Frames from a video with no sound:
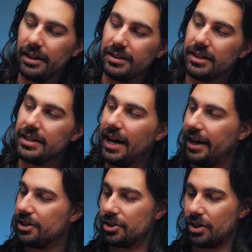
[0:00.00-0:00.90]
let's
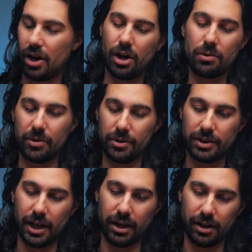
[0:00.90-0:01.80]
attach our
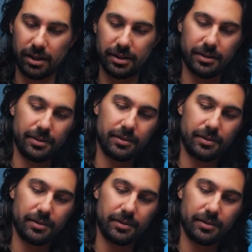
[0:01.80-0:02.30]
rotator.